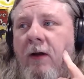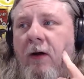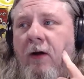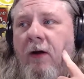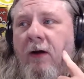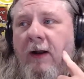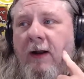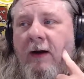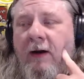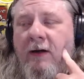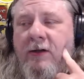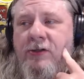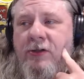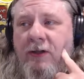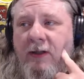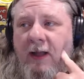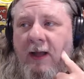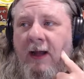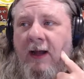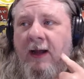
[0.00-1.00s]
on Eric
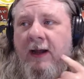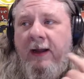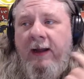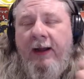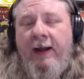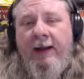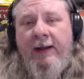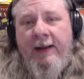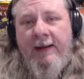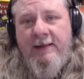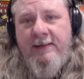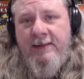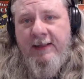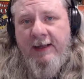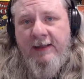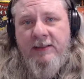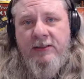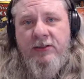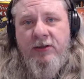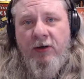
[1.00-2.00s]
July. I guess
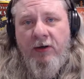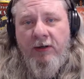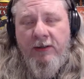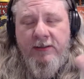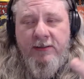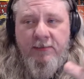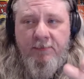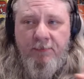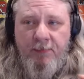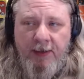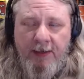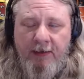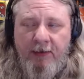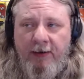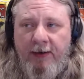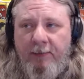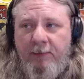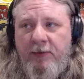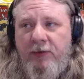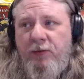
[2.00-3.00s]
that started some
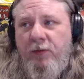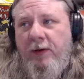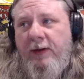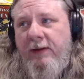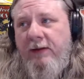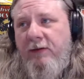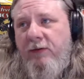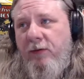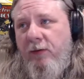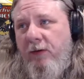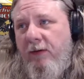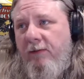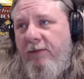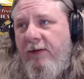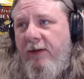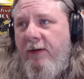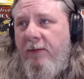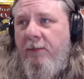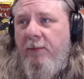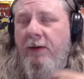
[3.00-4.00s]
bickering between the two of
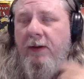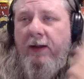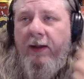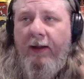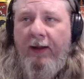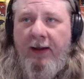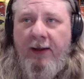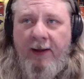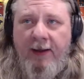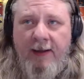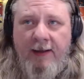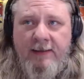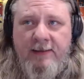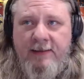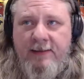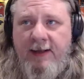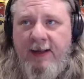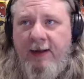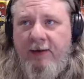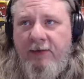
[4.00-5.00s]
them.
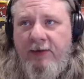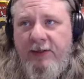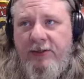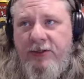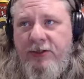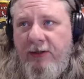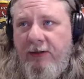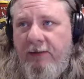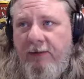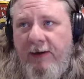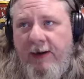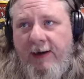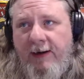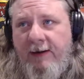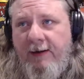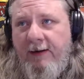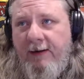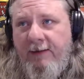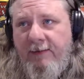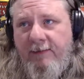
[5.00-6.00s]
It's now
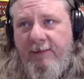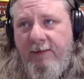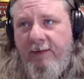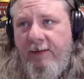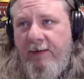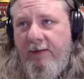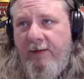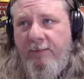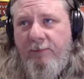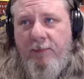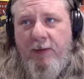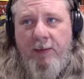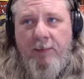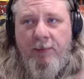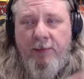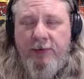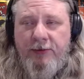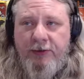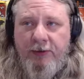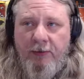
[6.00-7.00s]
degenerated into
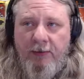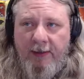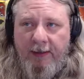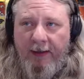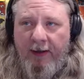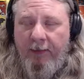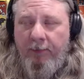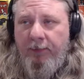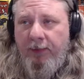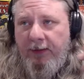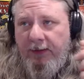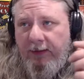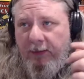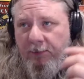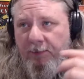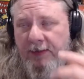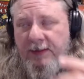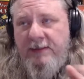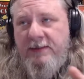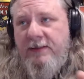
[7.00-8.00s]
people showing up at the
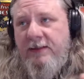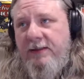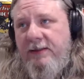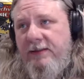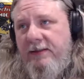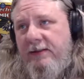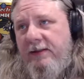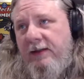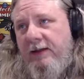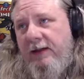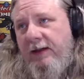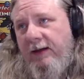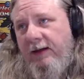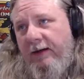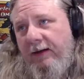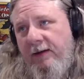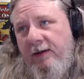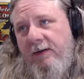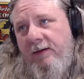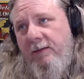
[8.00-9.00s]
business and
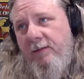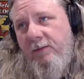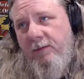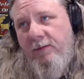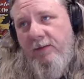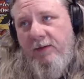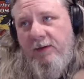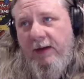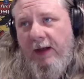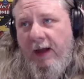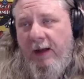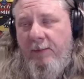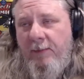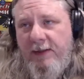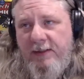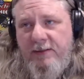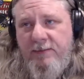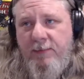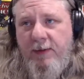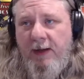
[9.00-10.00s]
then
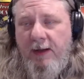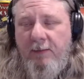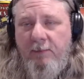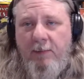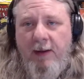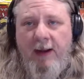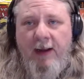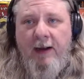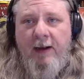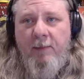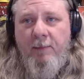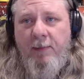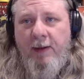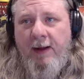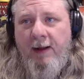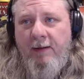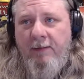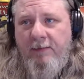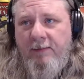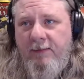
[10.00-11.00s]
comments being made
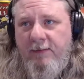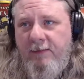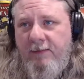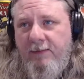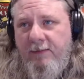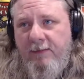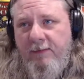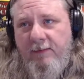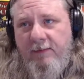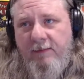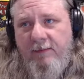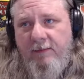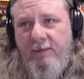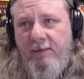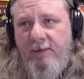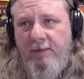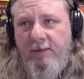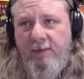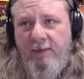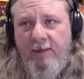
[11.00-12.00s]
about
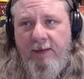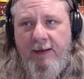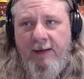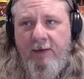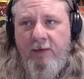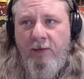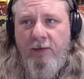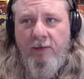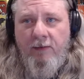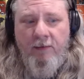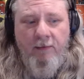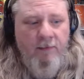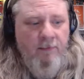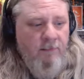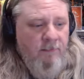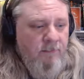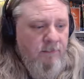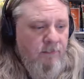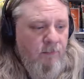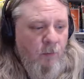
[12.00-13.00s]
legal
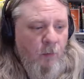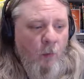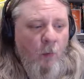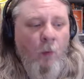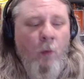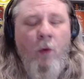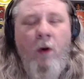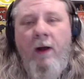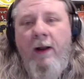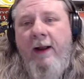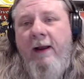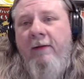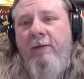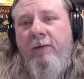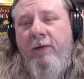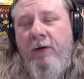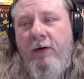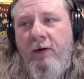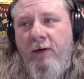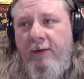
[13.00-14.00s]

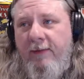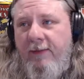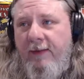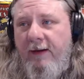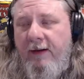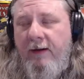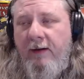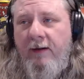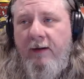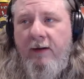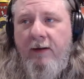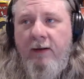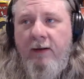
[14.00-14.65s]
whatever, and then